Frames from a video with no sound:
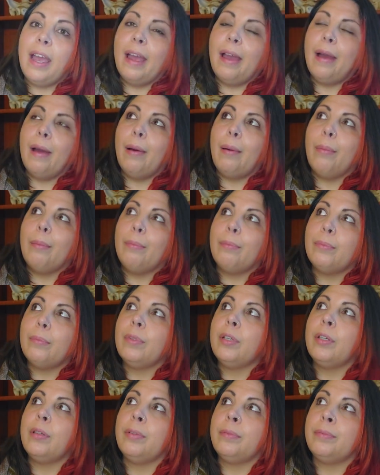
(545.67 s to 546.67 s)

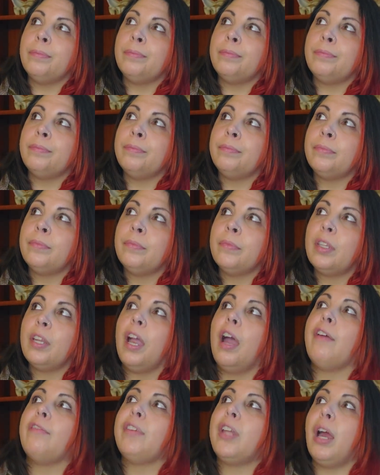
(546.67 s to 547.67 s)

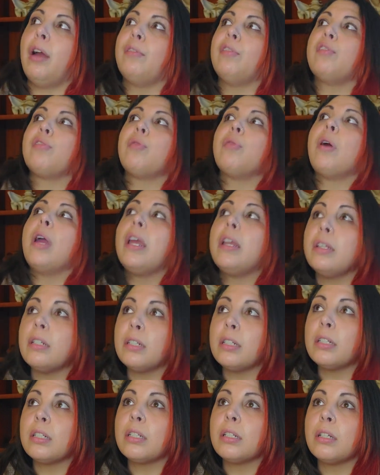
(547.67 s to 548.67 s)
now joined
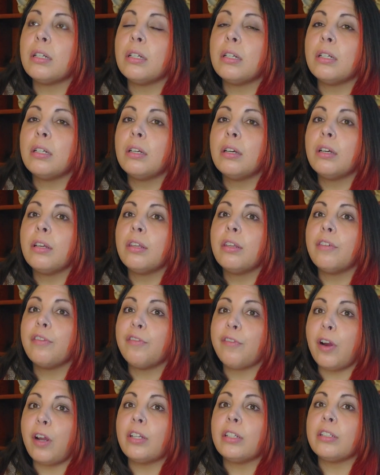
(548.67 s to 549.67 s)
the
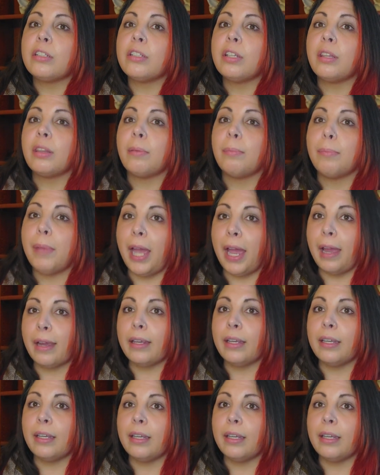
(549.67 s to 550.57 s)
front to the back,